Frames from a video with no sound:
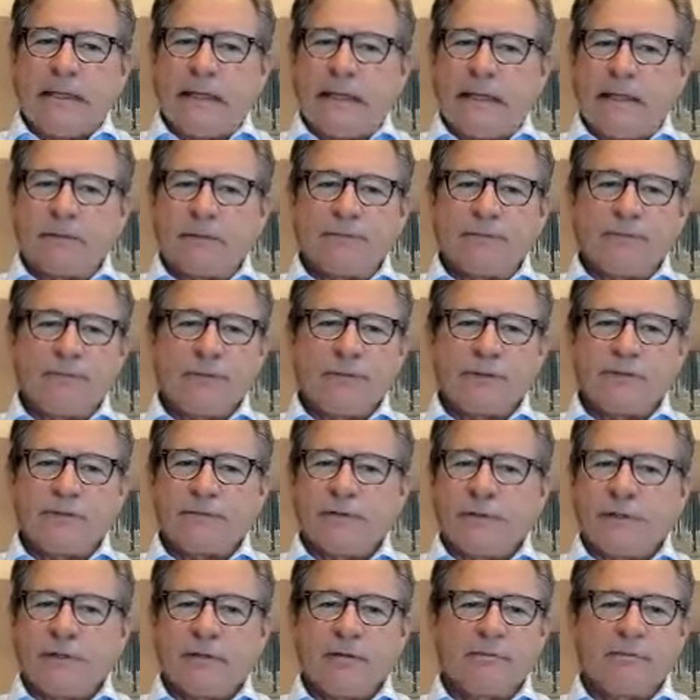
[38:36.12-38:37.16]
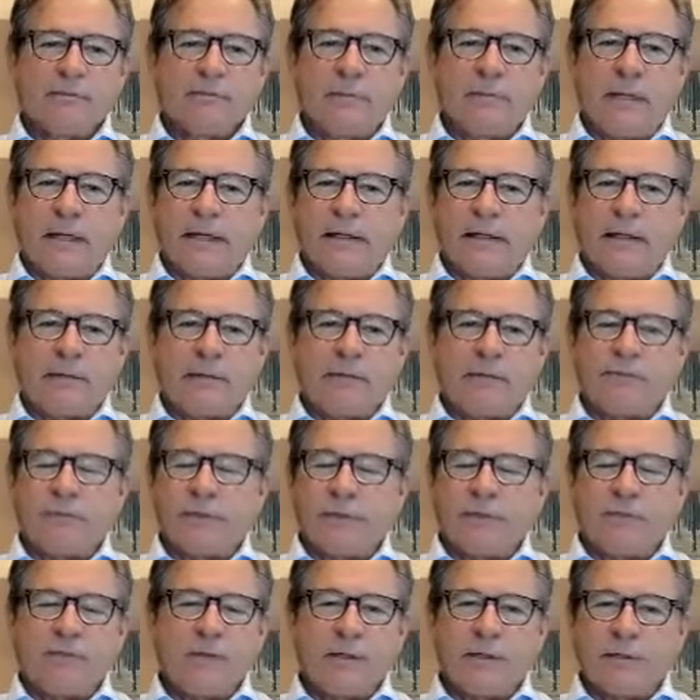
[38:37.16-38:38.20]
I don't think so. I don't
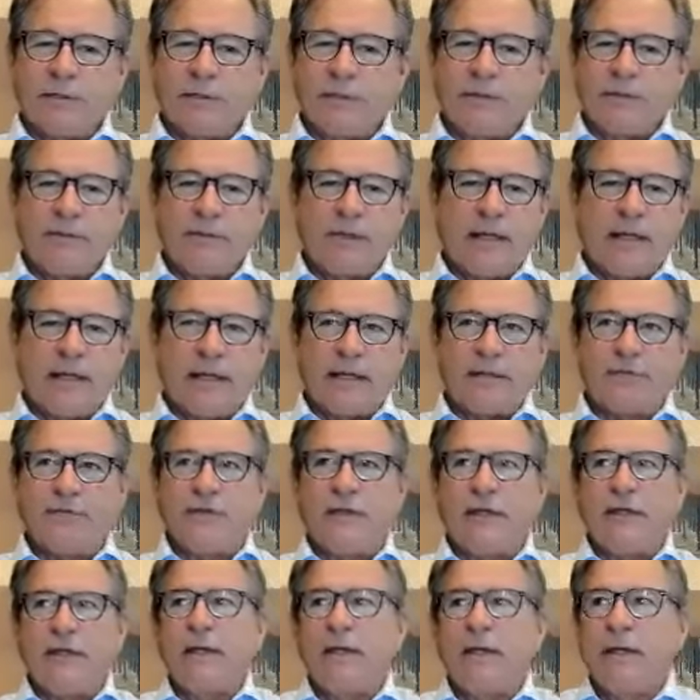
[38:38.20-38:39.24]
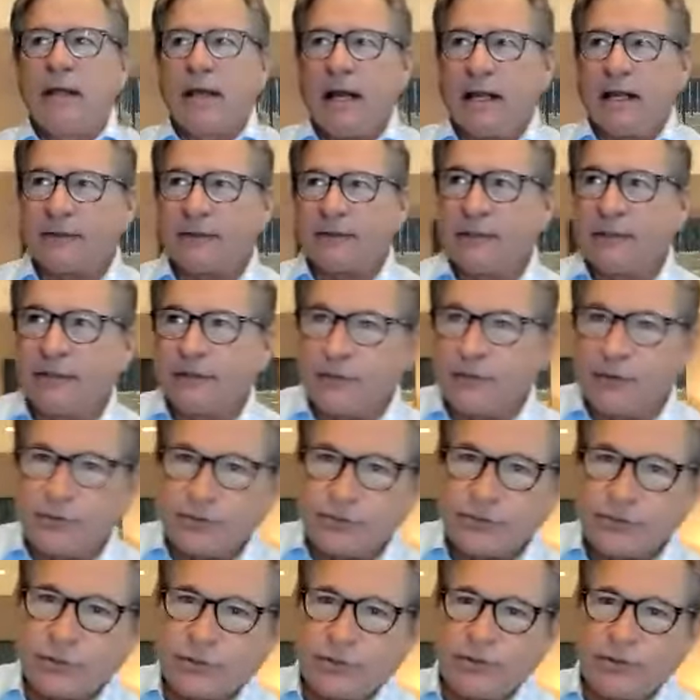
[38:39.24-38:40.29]
think we can do that. I think there are
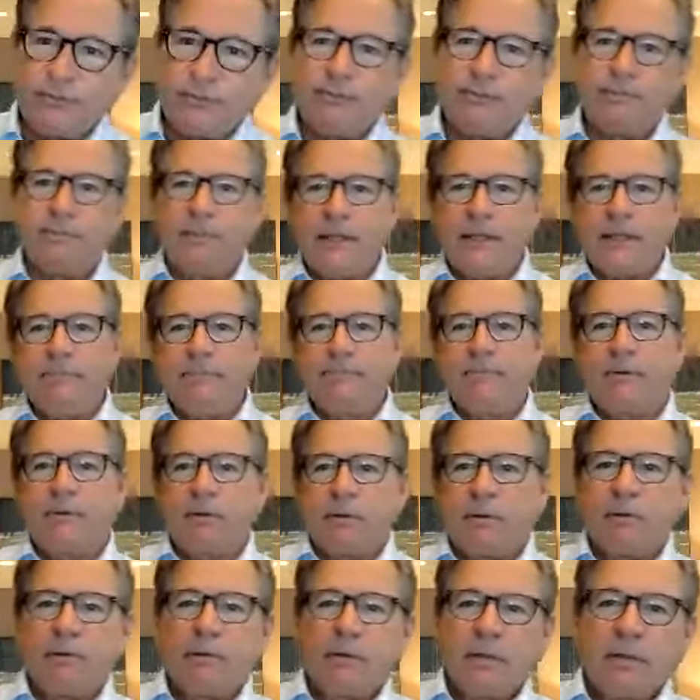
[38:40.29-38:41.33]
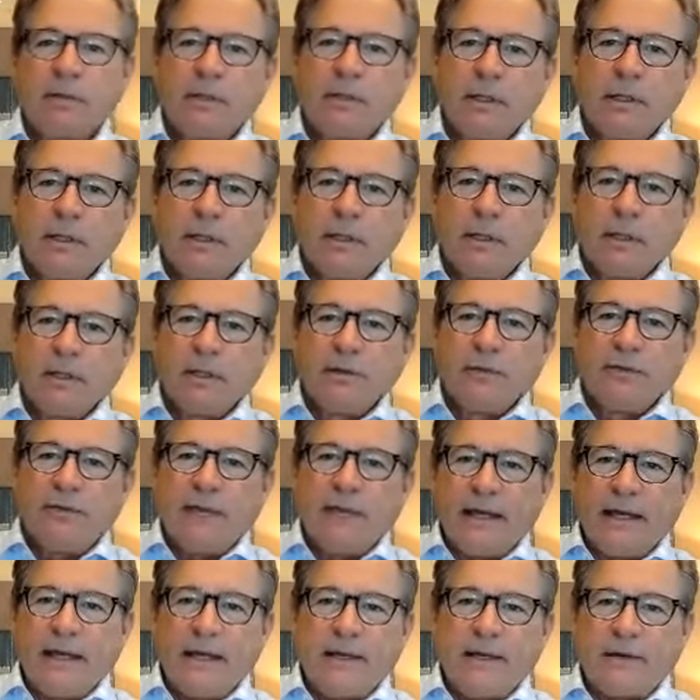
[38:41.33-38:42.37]
certain people
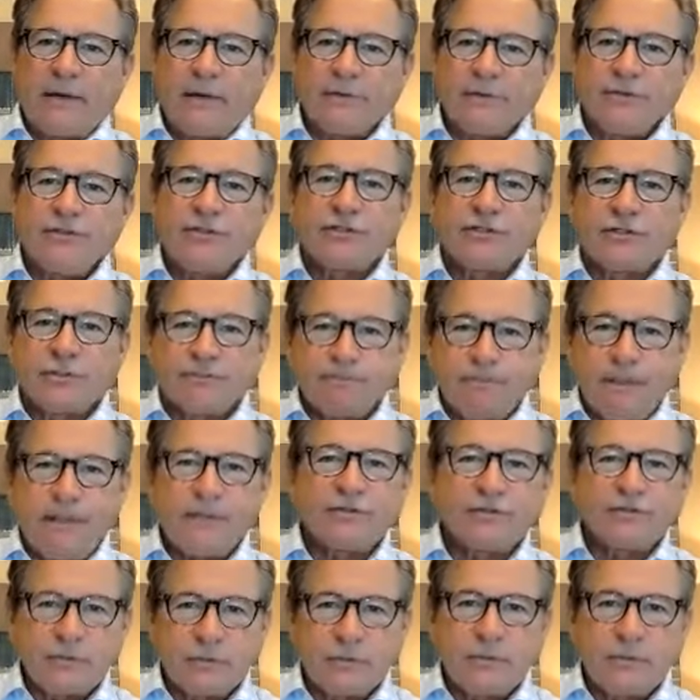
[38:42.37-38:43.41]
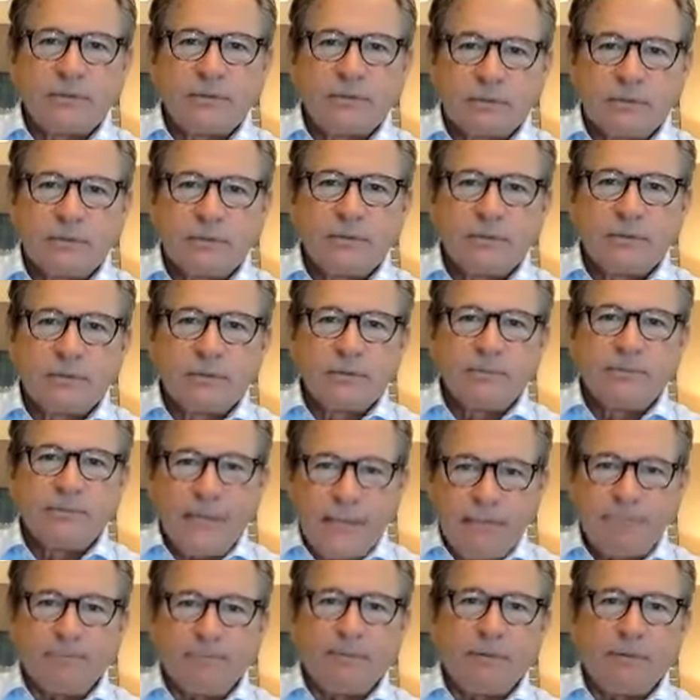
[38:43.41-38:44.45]
that are just special
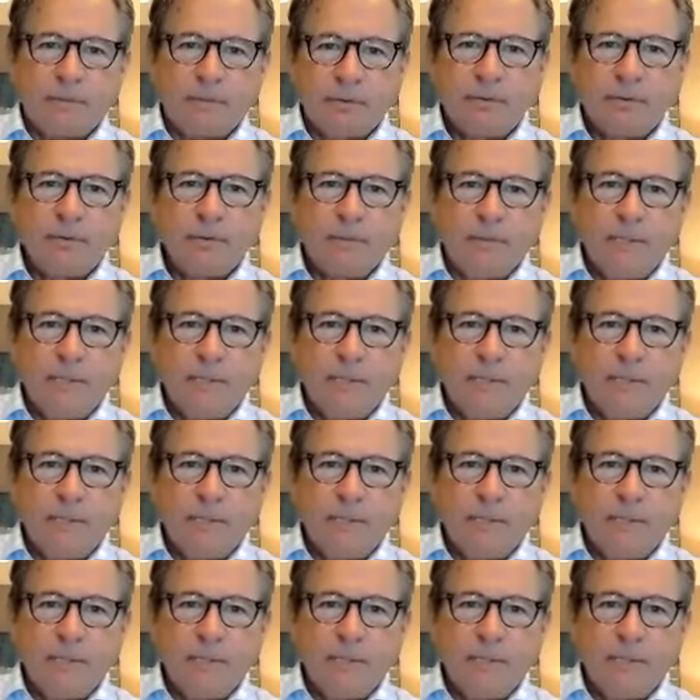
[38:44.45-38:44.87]
people.